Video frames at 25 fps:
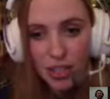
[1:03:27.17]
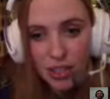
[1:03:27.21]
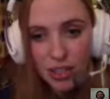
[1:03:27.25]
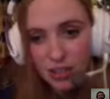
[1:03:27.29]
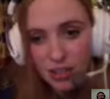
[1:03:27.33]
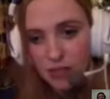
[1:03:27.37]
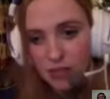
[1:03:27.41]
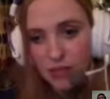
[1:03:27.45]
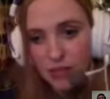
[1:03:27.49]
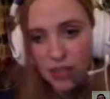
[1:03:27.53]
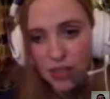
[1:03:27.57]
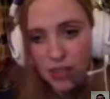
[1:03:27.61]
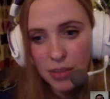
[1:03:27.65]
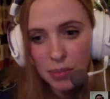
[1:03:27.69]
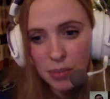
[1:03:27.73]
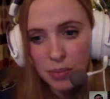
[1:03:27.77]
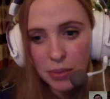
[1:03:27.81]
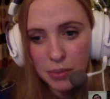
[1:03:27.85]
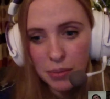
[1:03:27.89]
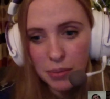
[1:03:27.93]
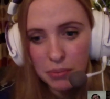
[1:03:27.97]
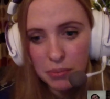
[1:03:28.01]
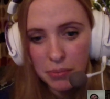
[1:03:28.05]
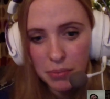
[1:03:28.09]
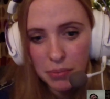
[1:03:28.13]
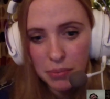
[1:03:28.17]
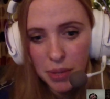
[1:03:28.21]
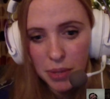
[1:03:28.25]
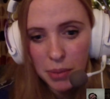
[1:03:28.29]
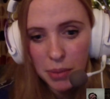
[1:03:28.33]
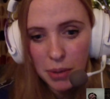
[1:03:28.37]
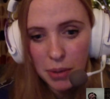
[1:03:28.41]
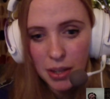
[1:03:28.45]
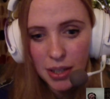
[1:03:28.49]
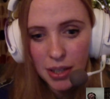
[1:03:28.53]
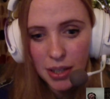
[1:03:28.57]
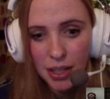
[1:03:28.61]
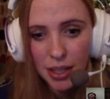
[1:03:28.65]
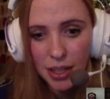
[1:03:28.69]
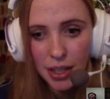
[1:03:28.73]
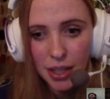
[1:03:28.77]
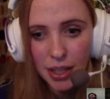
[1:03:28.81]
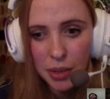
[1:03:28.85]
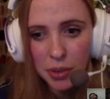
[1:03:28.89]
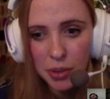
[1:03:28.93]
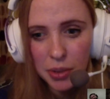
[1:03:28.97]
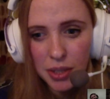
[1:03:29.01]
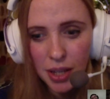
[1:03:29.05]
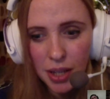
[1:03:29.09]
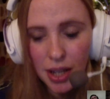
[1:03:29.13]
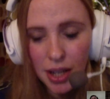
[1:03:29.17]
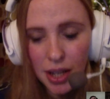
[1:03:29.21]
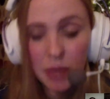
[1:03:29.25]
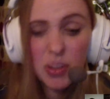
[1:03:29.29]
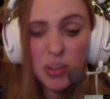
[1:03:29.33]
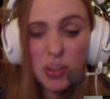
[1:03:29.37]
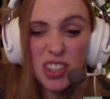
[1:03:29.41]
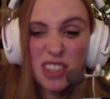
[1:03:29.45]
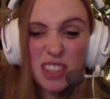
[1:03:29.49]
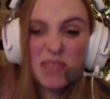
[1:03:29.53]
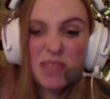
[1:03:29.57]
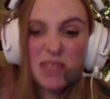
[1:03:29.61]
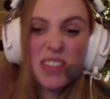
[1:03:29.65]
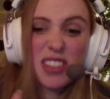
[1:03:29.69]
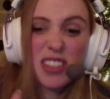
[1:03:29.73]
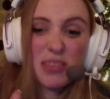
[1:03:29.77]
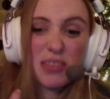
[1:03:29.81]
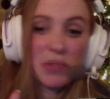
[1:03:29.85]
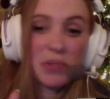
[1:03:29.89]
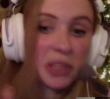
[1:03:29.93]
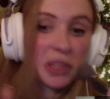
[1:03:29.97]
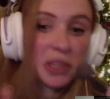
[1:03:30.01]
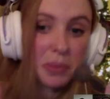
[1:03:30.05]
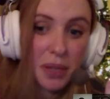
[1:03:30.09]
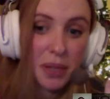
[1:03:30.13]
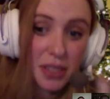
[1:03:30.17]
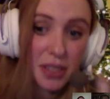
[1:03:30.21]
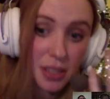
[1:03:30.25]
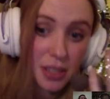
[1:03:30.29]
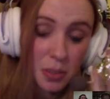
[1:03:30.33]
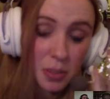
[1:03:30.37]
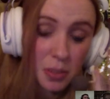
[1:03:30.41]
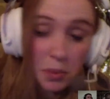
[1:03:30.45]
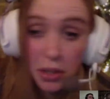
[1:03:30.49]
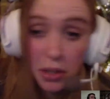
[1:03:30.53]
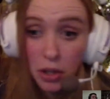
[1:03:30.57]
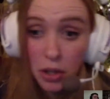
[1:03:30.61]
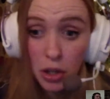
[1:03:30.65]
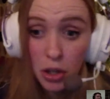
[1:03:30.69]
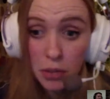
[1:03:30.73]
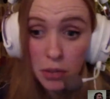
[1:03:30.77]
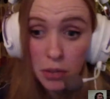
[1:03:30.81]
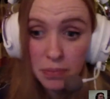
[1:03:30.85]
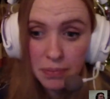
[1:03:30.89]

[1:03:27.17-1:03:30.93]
fed primarily a liquid diet, which doesn't really make sense, but good.